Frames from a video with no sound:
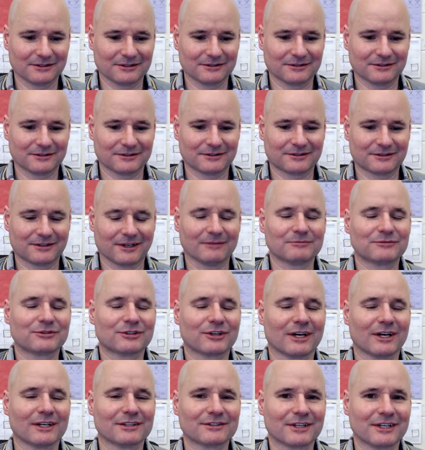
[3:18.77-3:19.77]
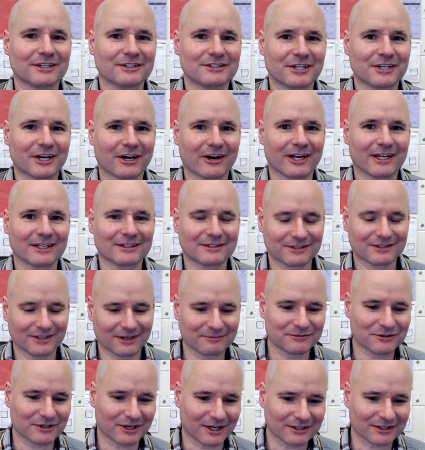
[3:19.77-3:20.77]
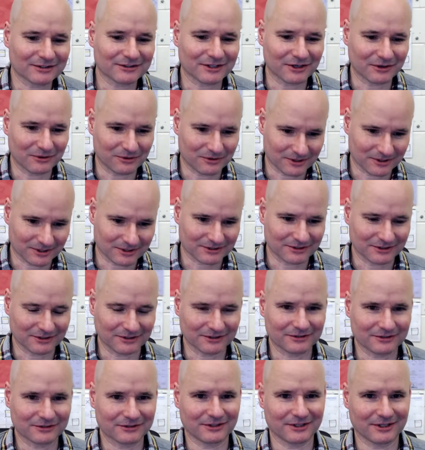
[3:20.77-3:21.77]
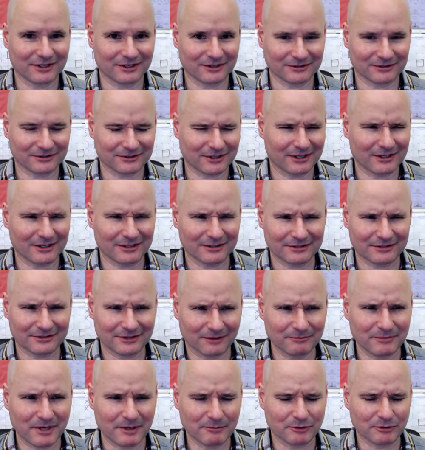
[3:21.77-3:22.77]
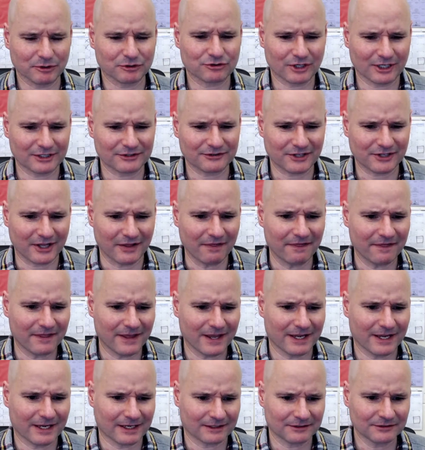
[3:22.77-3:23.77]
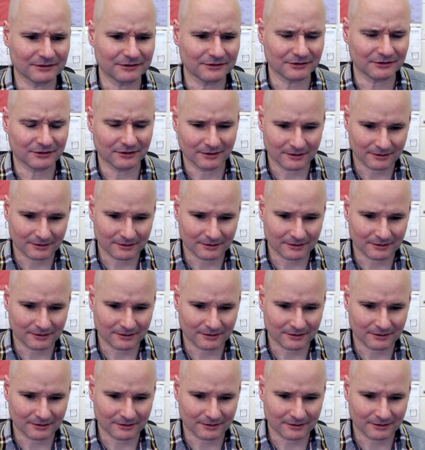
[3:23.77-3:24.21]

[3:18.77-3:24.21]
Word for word: some trust in chariots, some trust in horses. You know, some people trust in things.